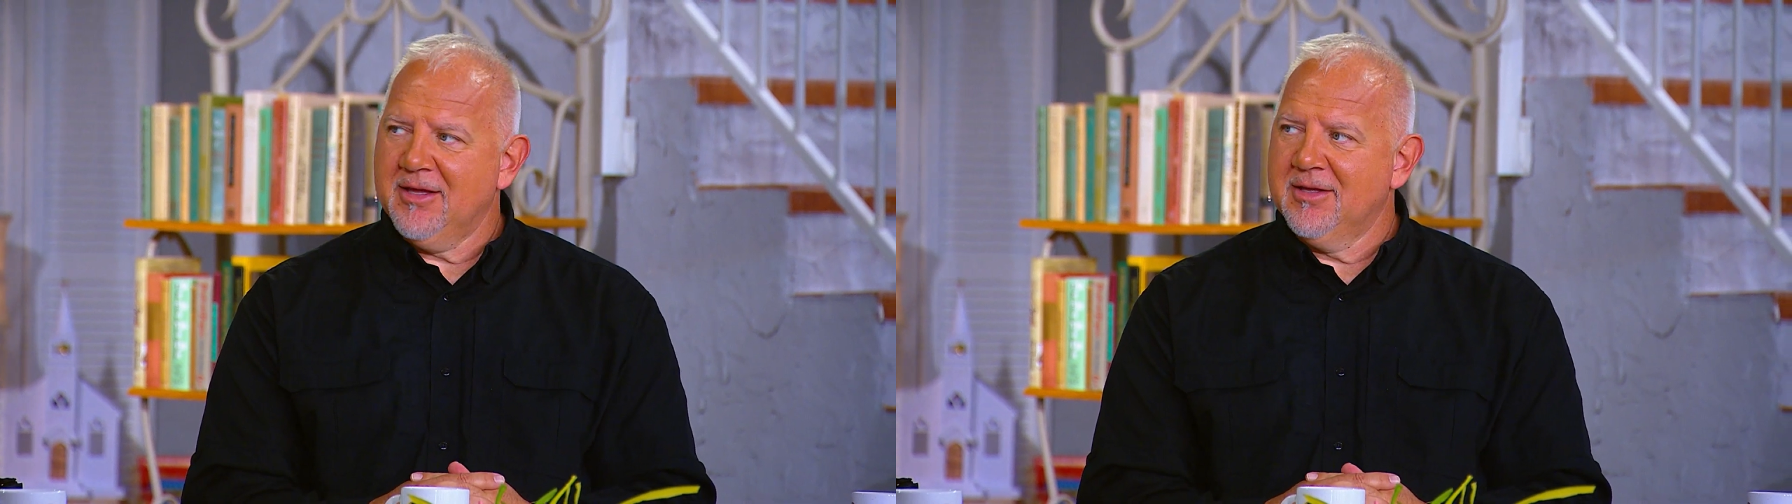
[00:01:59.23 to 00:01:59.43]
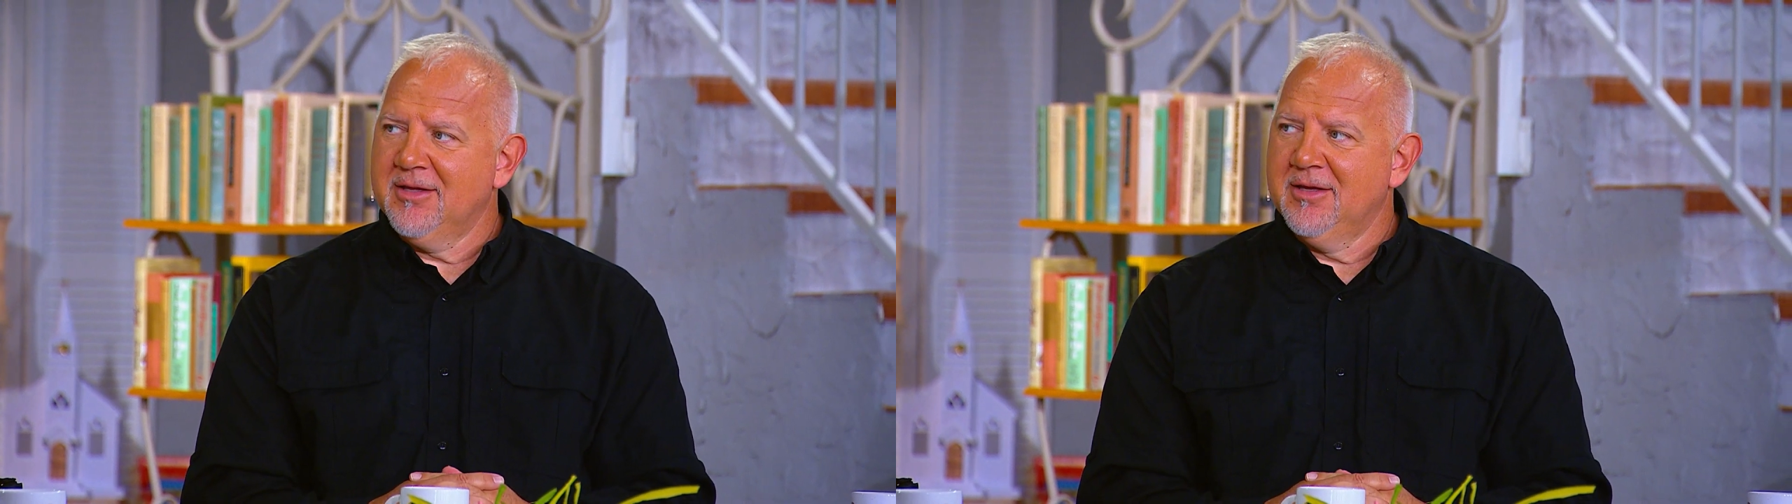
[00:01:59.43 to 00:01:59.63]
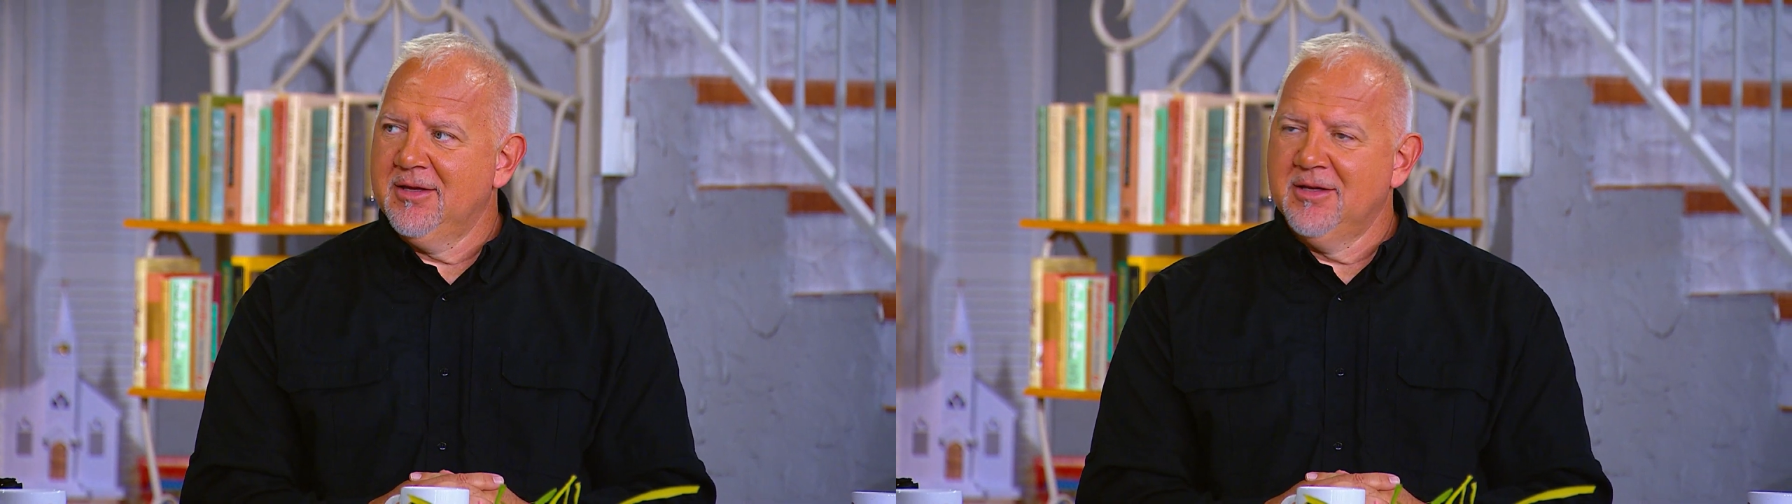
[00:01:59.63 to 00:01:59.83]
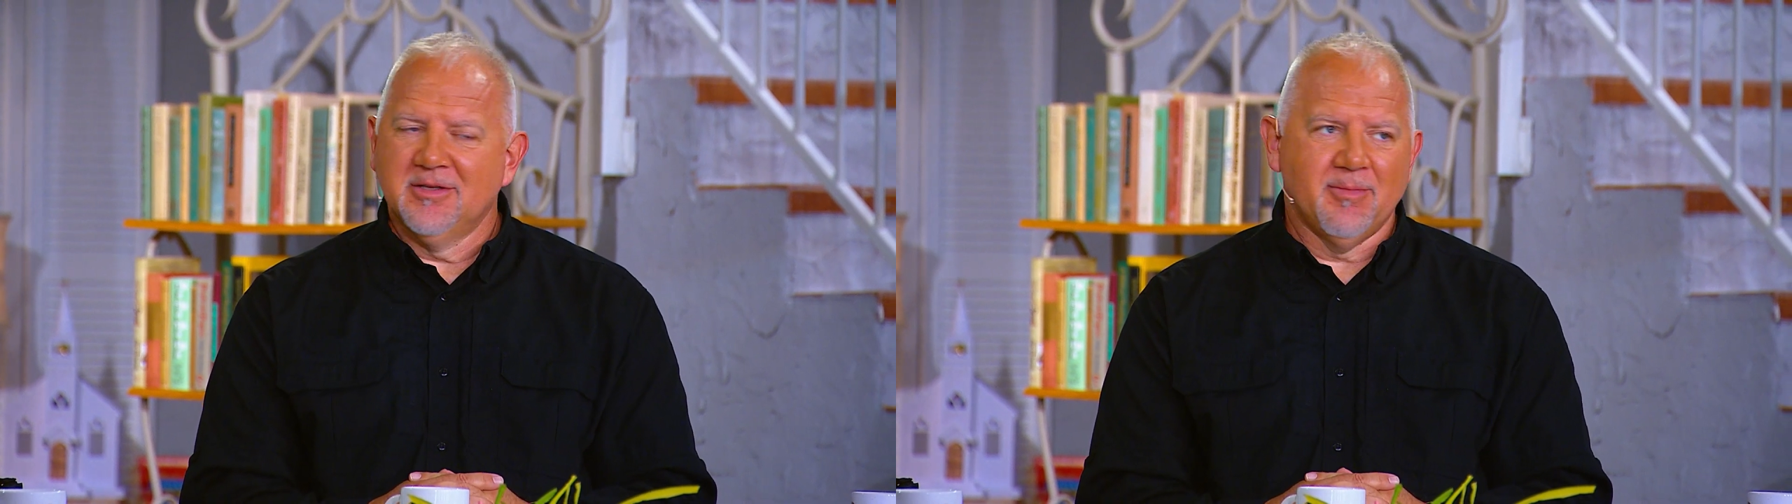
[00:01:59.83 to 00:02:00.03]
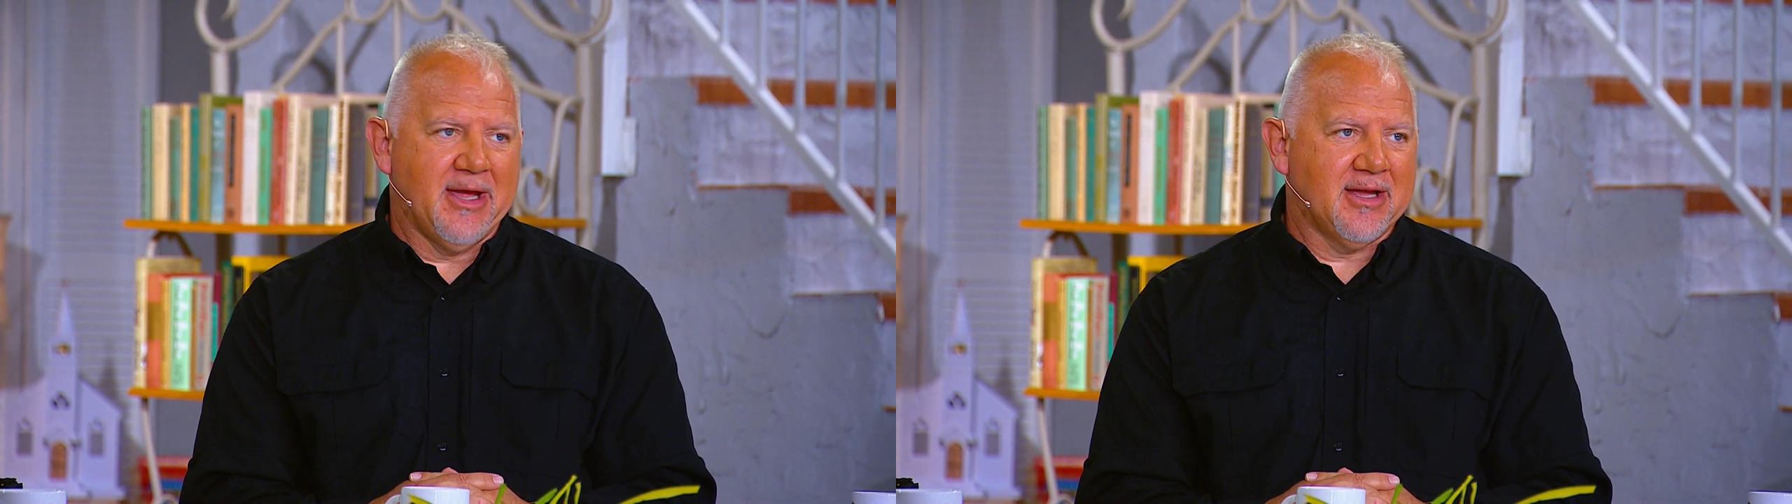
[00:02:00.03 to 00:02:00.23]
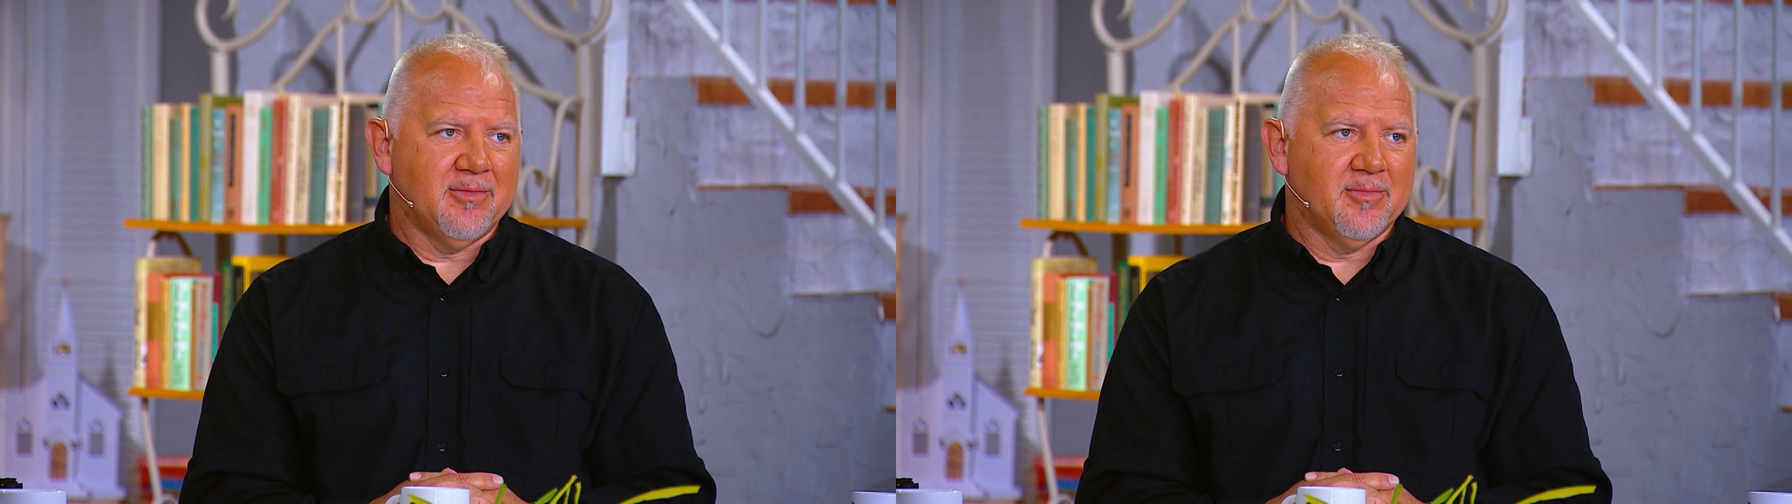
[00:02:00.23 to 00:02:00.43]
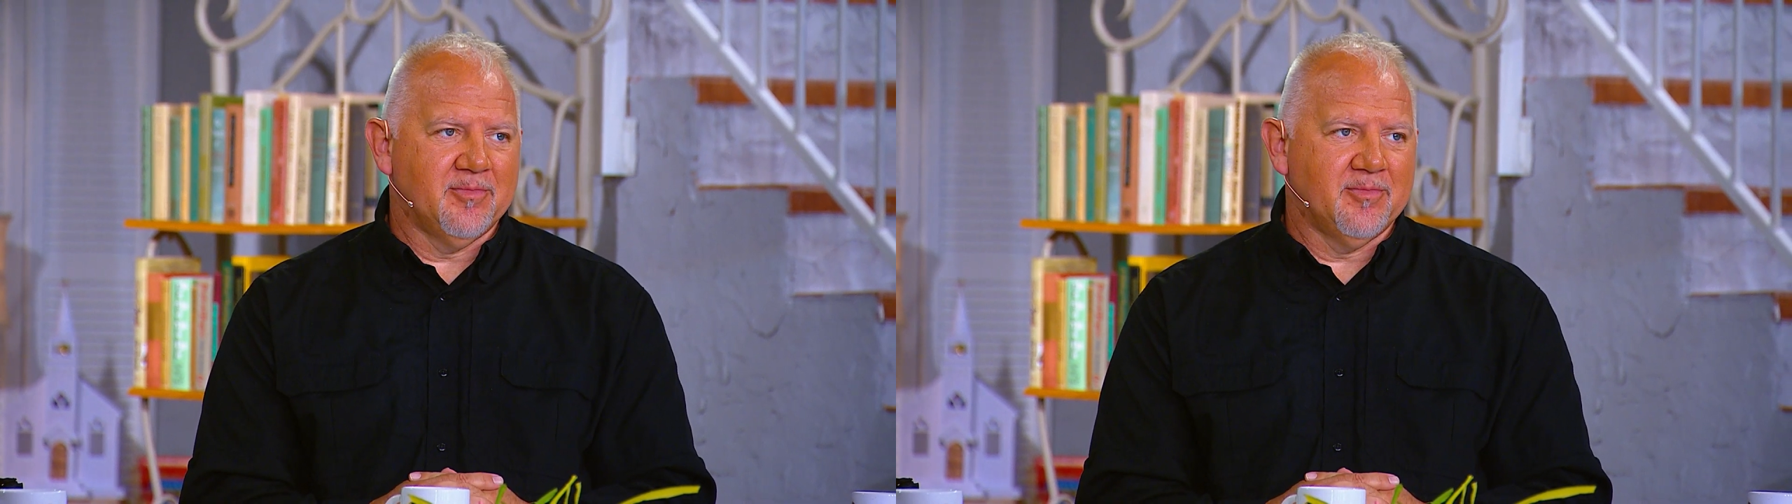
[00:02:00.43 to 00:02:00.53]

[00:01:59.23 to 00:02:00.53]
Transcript: mm-hmm. to make it.